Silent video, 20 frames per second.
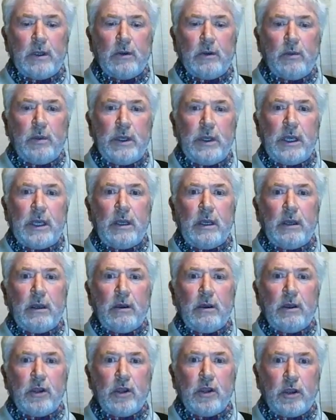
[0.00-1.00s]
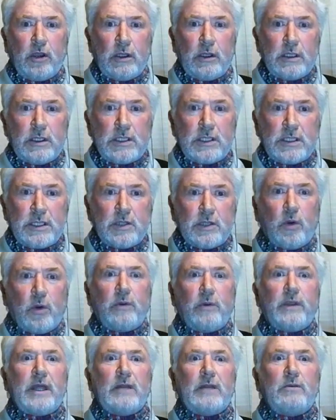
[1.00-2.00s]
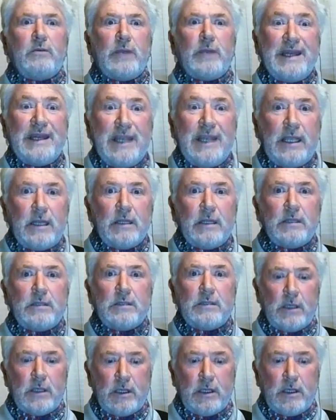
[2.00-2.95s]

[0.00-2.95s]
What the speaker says: we saw that we needed